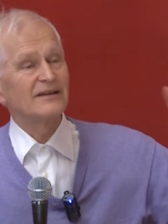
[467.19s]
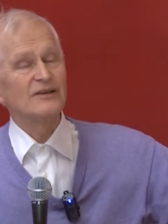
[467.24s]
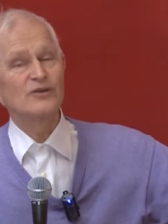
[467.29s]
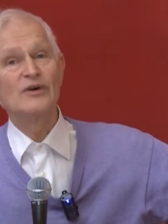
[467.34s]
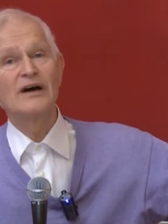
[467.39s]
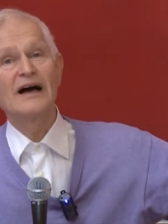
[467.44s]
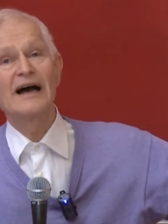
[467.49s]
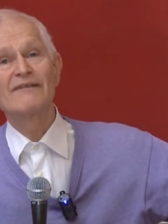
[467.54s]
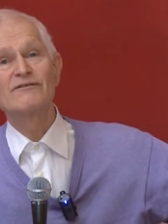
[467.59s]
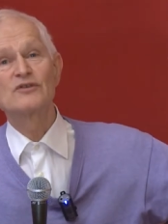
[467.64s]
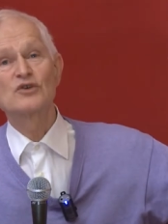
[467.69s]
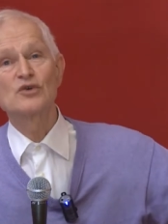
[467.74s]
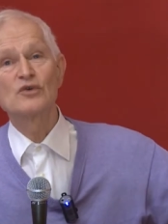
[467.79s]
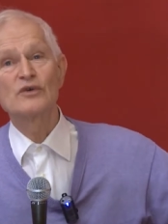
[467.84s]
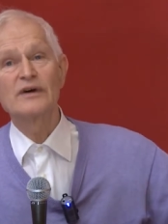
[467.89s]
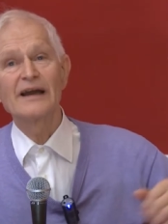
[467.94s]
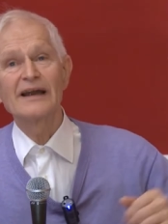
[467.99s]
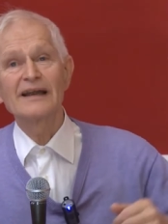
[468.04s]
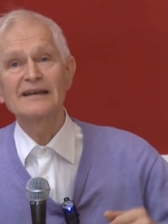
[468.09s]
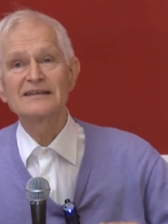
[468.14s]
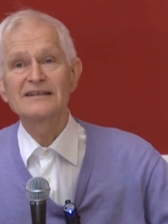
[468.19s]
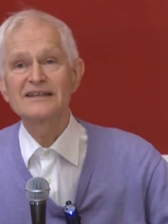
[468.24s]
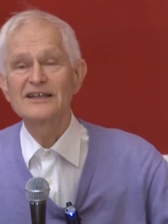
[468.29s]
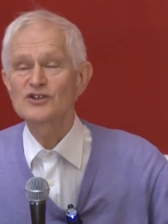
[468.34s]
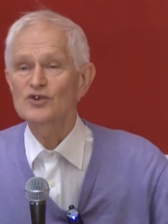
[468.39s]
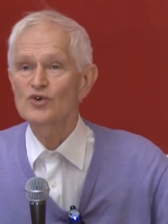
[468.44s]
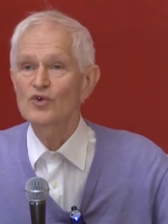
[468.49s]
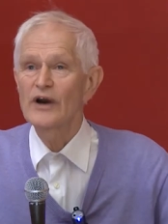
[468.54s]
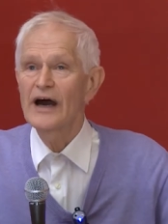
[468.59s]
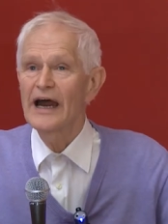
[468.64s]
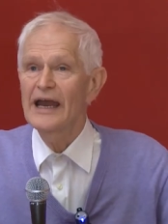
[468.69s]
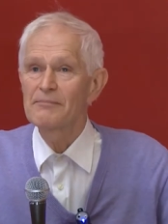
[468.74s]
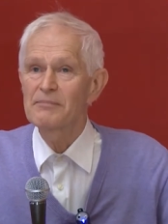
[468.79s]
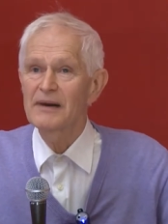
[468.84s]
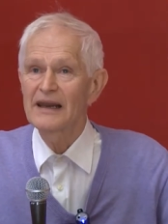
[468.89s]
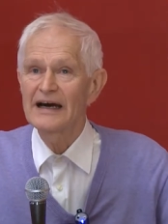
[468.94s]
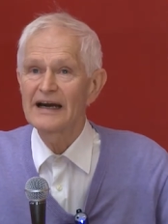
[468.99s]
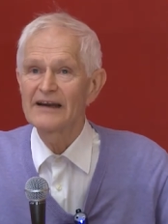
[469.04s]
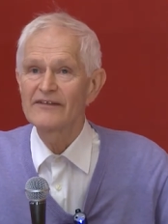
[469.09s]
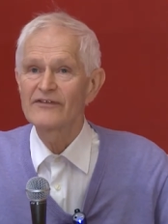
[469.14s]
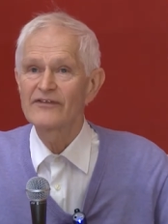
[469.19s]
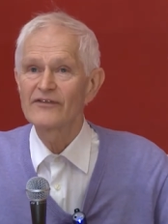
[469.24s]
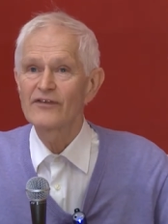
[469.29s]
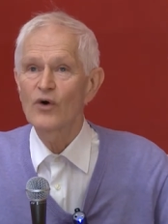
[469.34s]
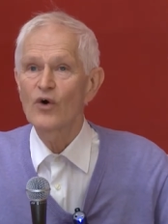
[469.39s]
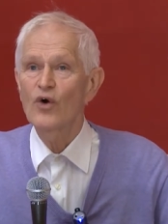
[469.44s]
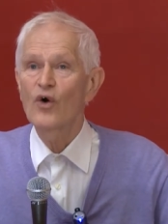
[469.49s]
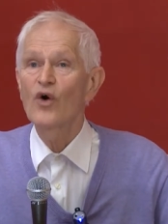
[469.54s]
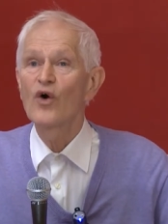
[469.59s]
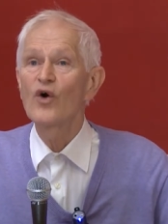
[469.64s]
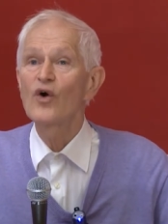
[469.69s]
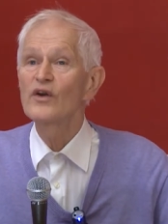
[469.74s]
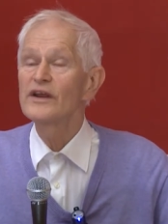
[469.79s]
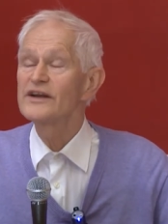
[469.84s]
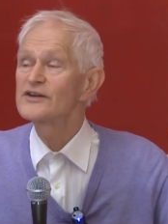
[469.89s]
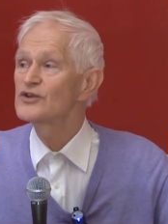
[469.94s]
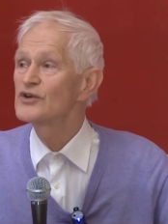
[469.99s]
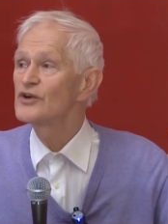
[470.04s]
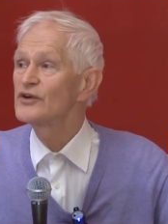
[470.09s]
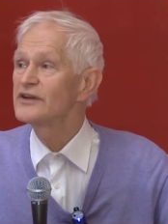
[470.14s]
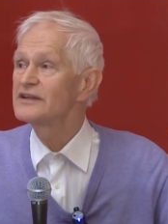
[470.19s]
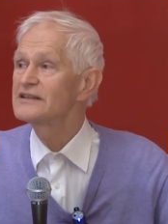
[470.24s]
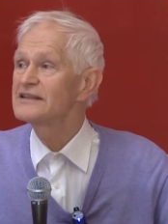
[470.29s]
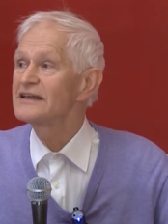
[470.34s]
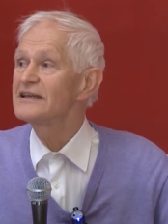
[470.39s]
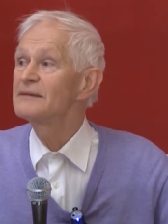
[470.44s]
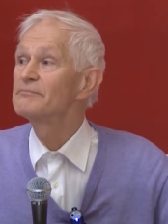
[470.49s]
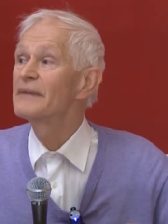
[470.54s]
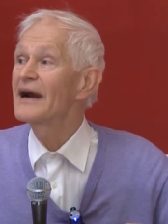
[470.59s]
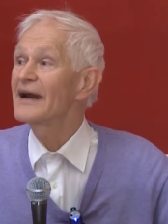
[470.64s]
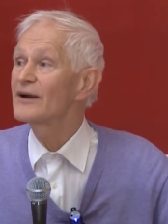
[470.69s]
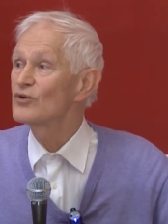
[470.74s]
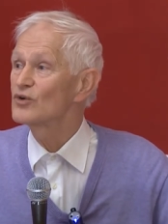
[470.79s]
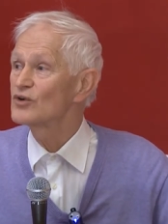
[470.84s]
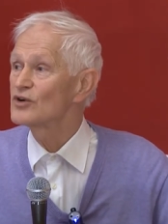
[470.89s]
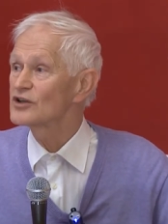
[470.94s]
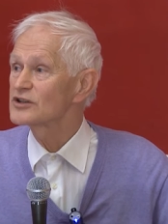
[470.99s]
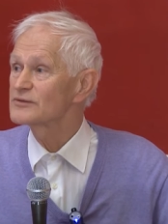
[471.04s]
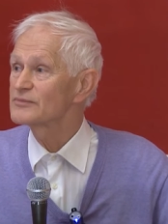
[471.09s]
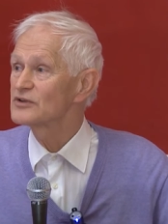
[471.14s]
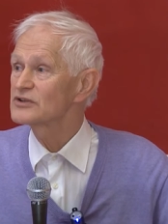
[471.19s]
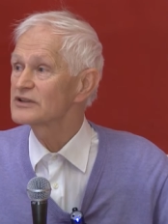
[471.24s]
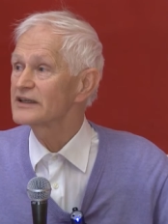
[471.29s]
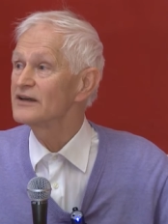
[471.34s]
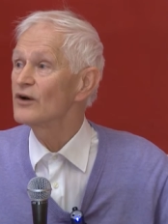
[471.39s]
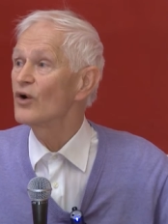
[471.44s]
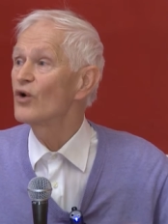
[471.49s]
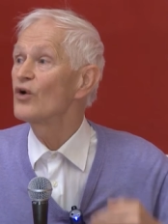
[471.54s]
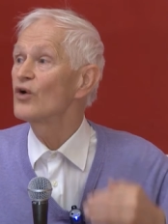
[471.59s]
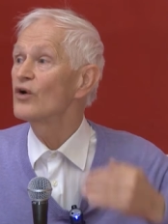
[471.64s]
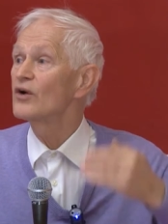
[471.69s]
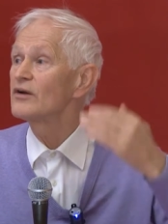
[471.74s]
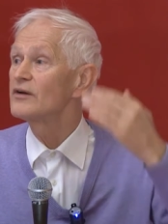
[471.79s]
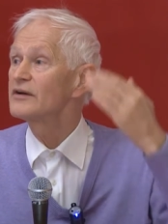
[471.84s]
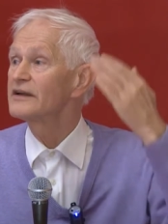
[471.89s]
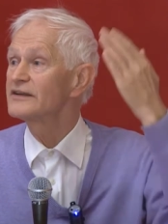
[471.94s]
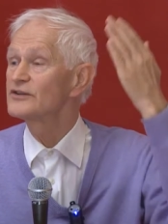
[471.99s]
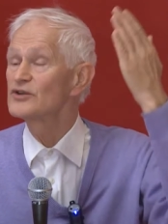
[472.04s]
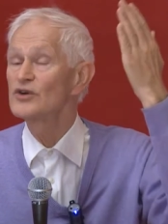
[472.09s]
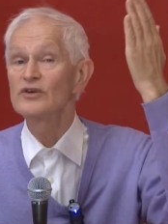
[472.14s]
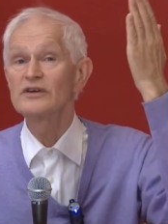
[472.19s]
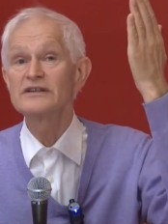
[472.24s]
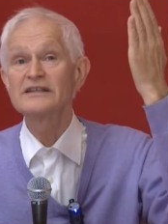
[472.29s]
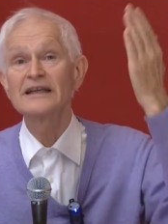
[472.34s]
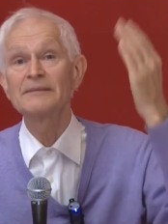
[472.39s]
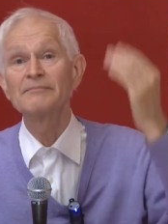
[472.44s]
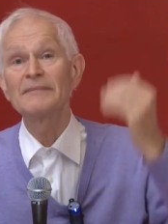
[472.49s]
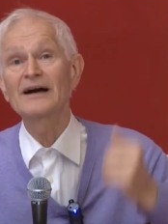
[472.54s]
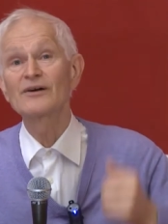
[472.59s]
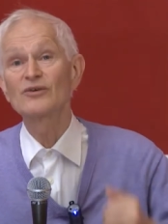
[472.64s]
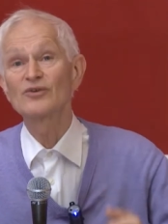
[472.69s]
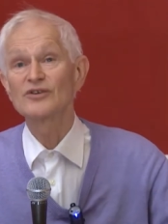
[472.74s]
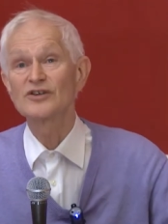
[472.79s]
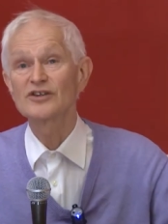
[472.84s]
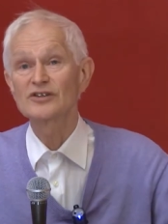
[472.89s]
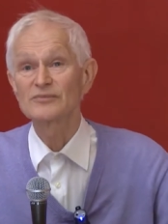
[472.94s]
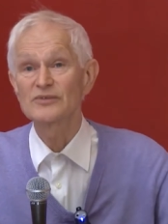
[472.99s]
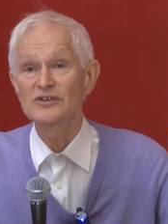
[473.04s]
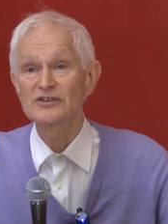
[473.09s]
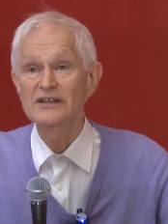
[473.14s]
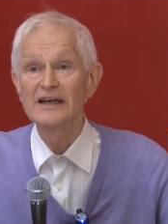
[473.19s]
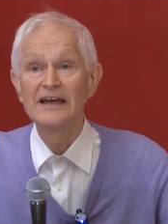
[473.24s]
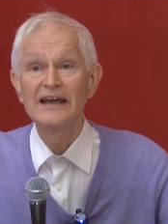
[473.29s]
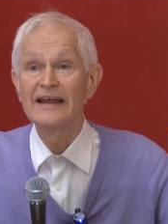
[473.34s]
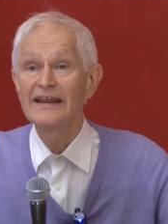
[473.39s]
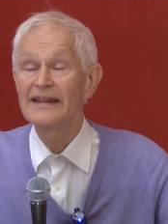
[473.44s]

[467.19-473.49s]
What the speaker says: You have to describe life for all eternity in microcosmos, in all eternity in macrocosmos.